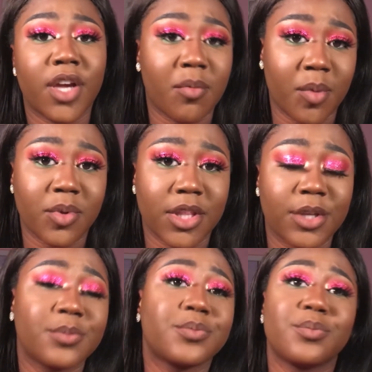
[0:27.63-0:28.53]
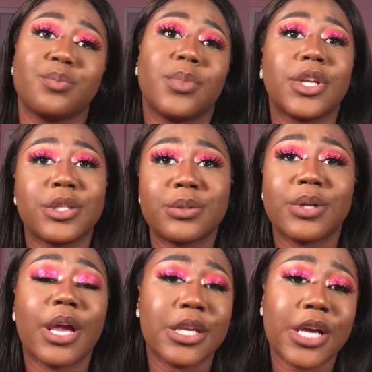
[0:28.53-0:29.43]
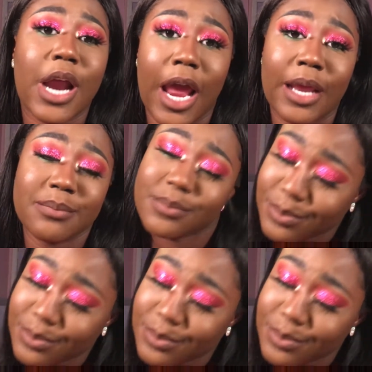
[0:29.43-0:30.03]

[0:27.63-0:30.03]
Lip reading: come up with it. But it's alright.